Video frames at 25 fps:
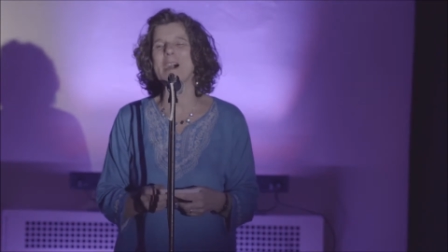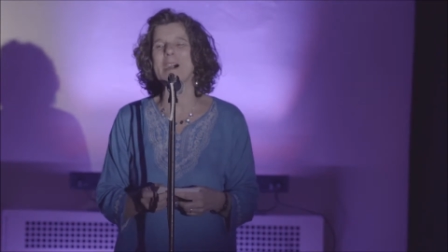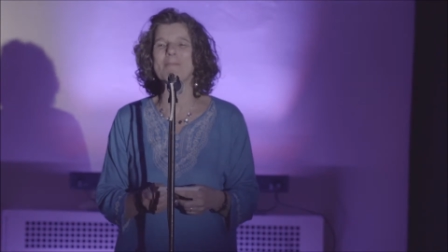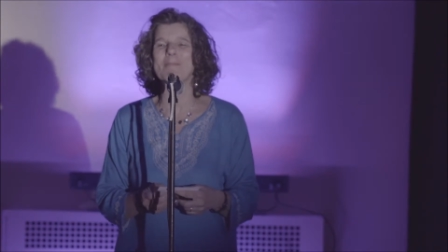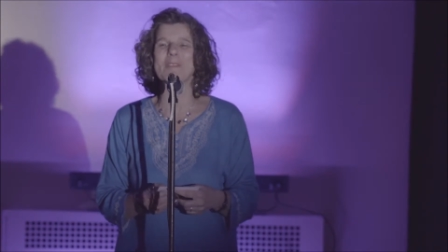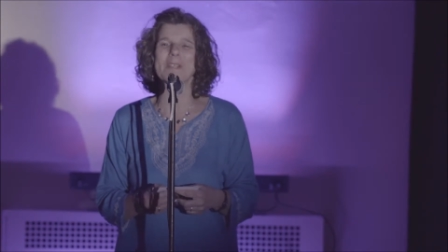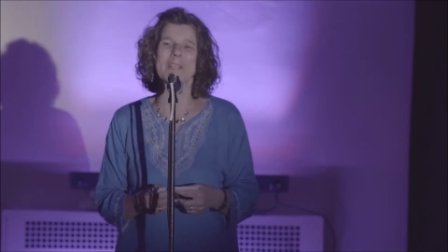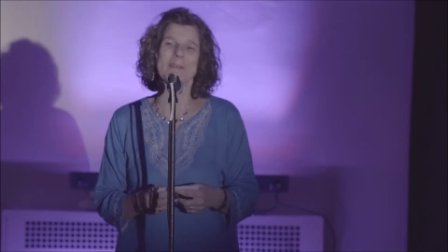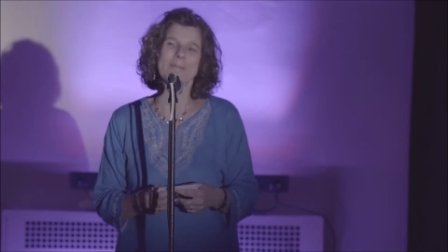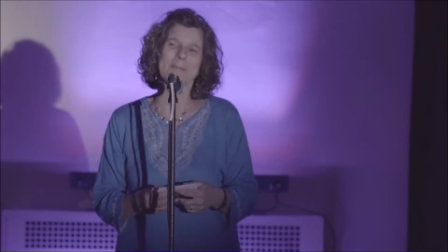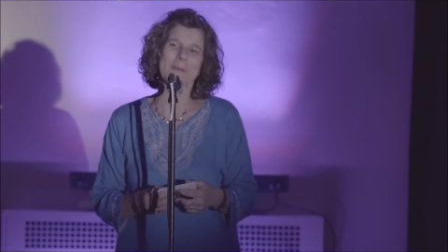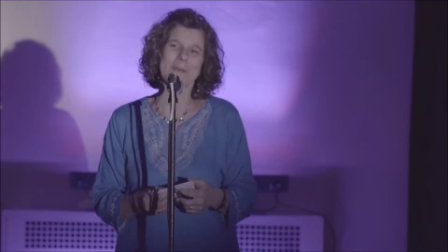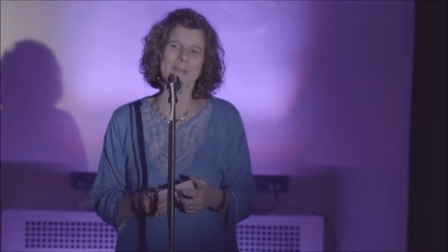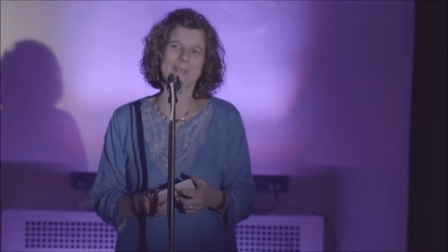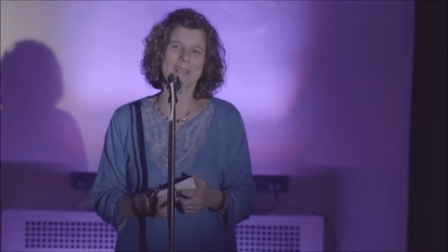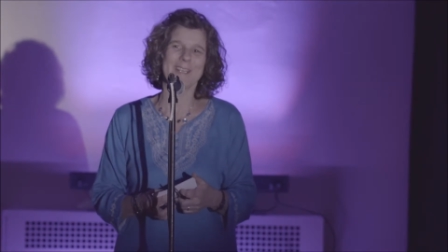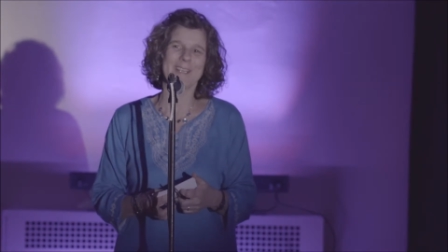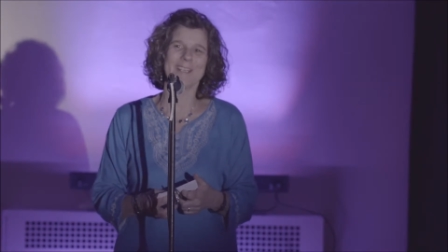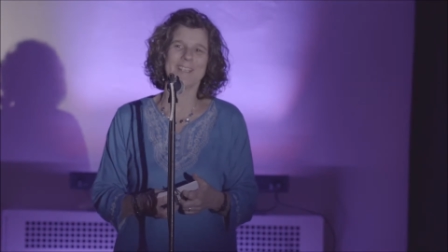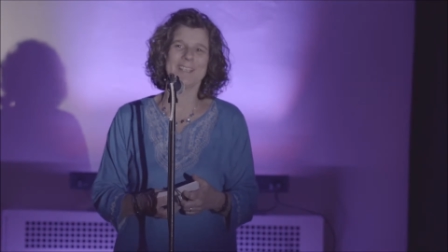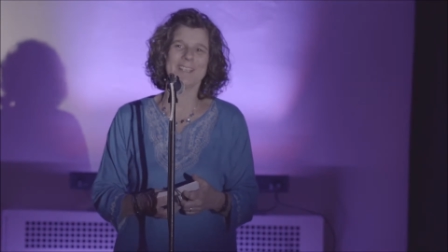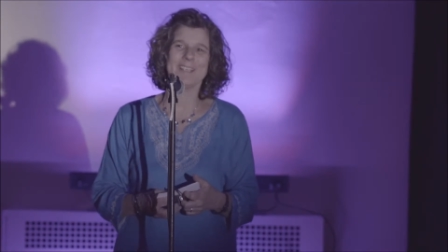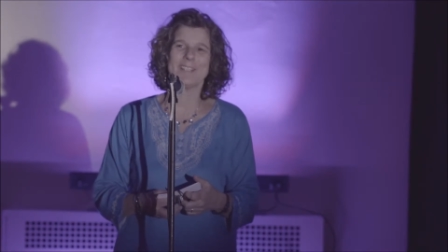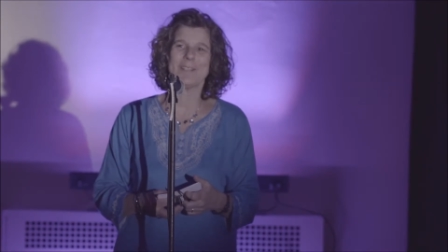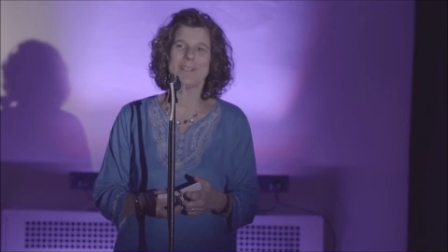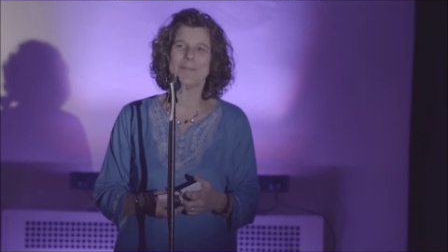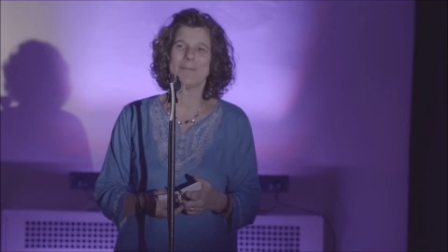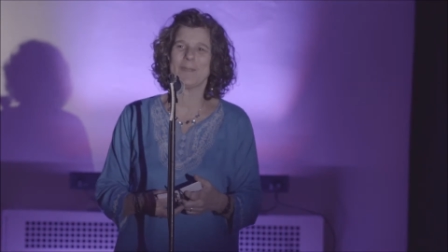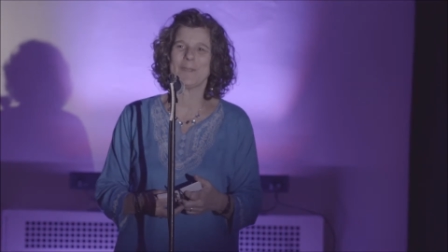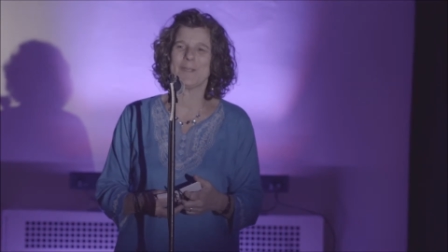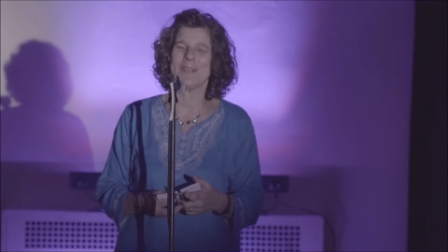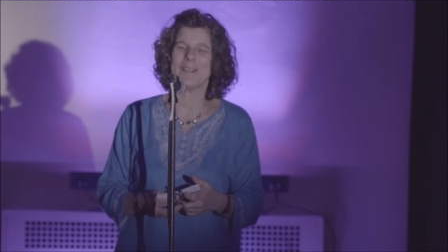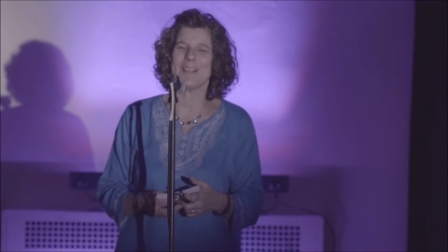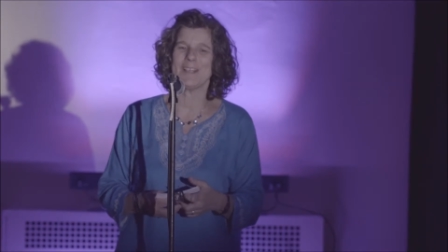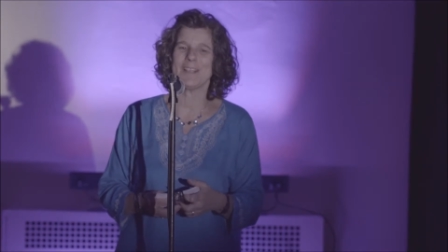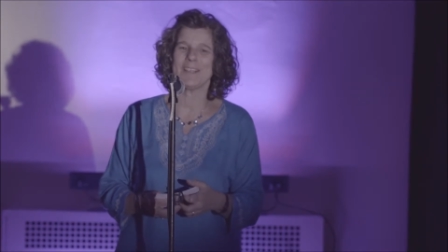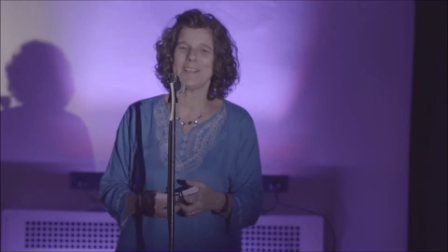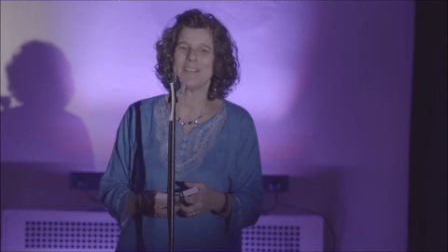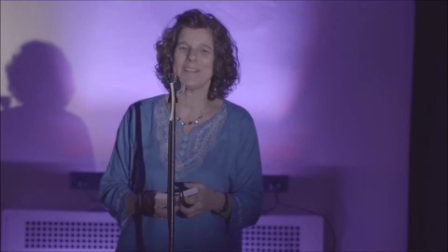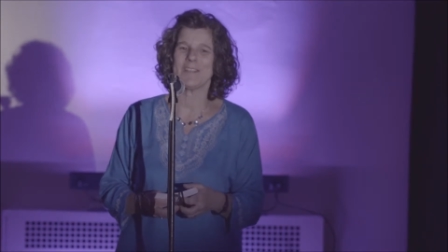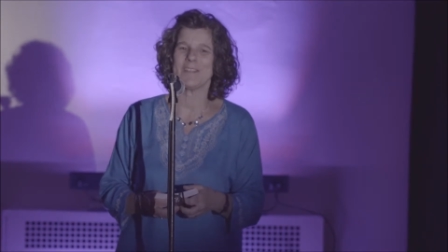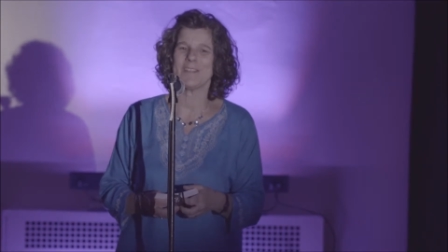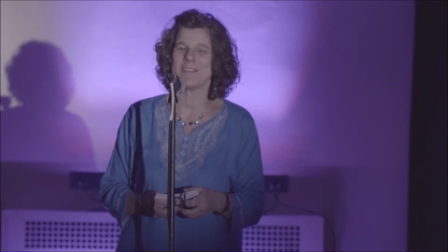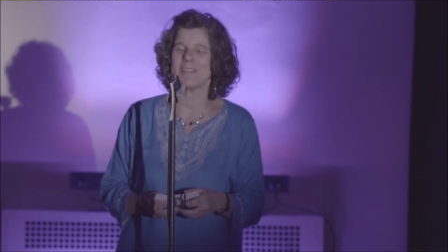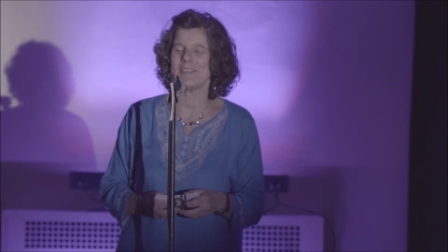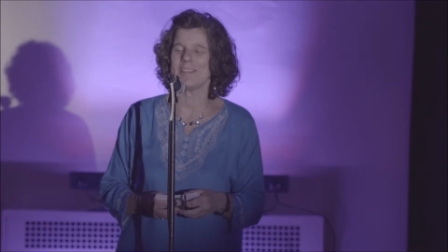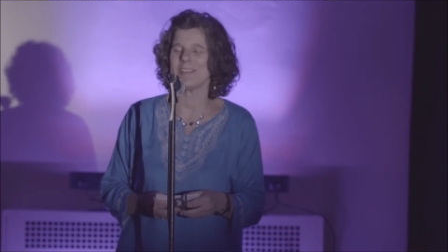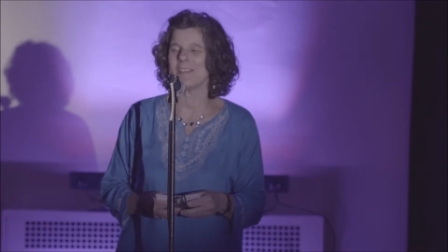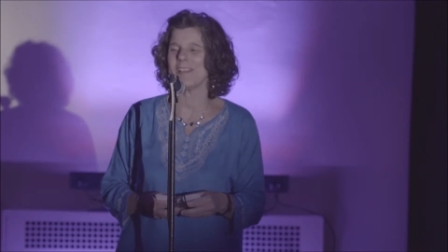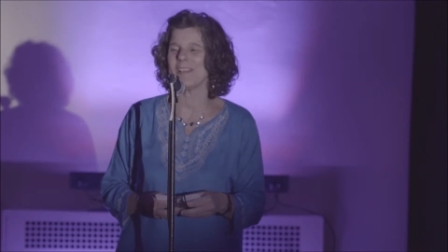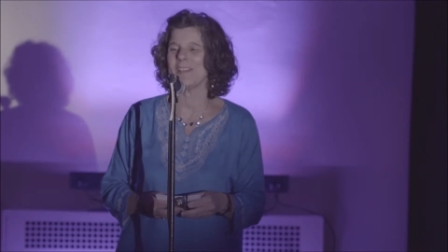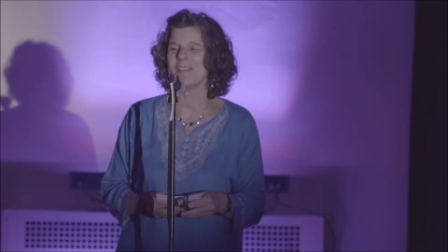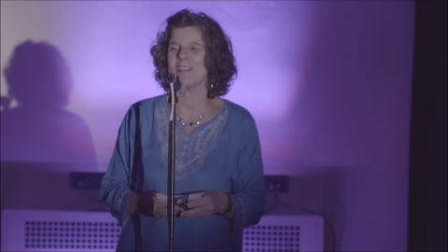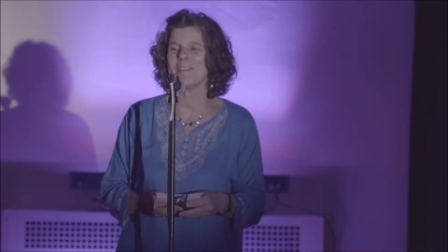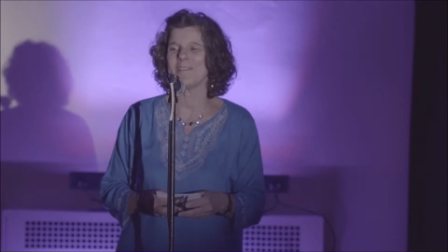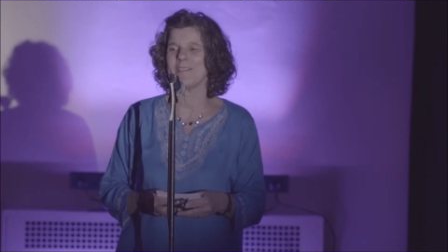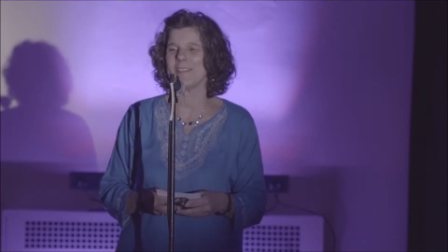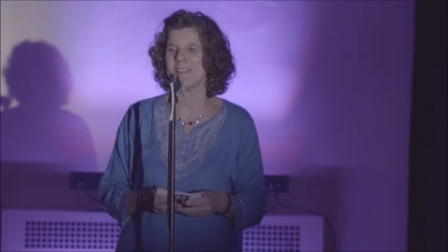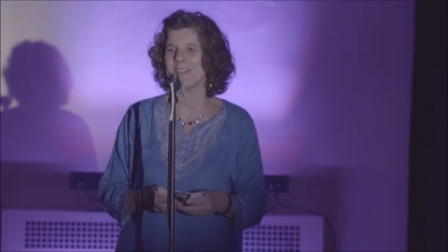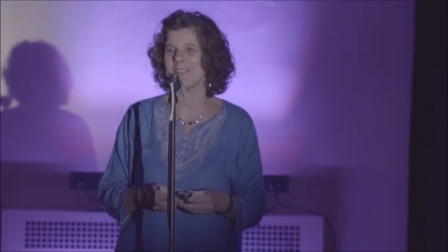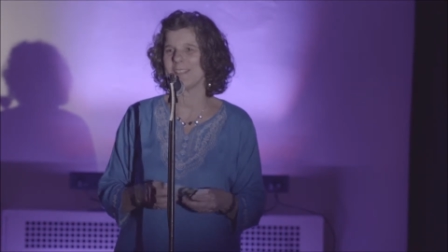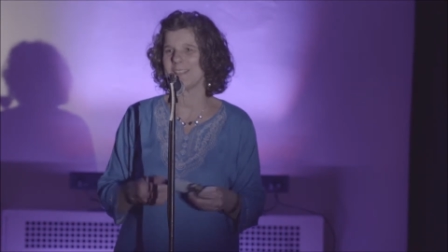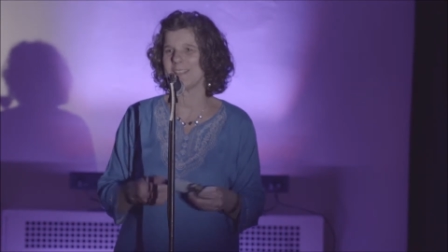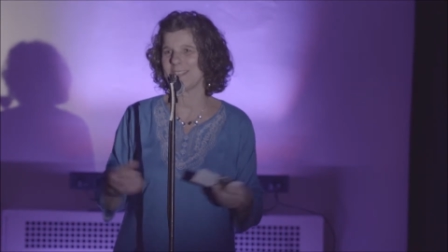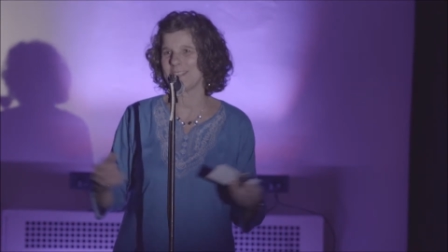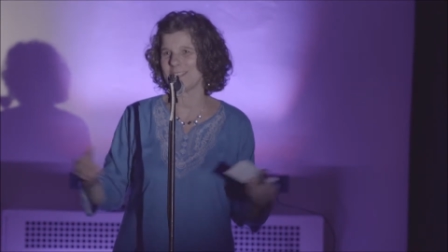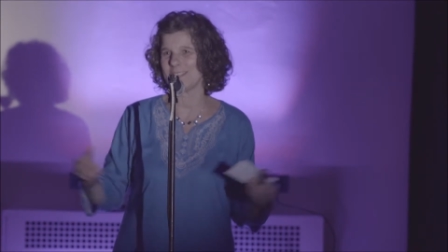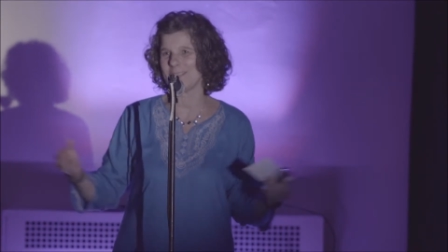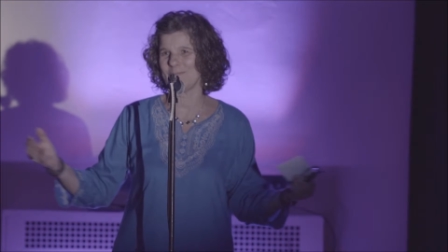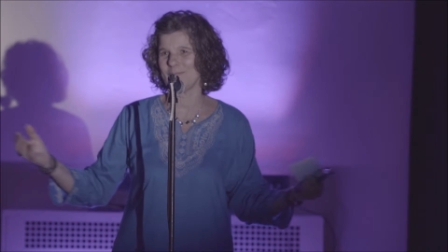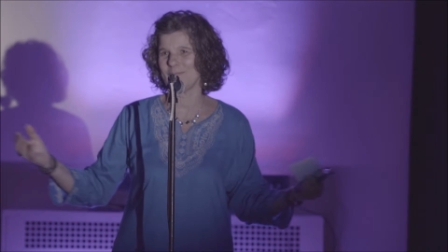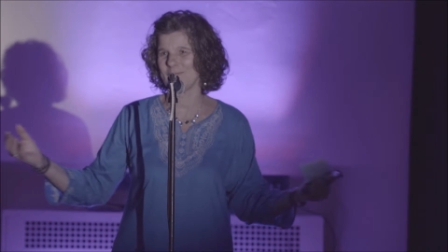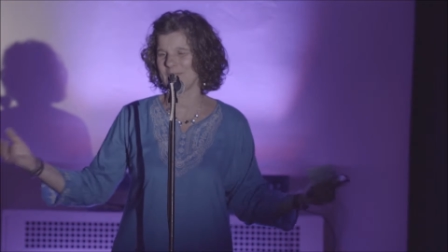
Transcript: going to put in a little plug. None of these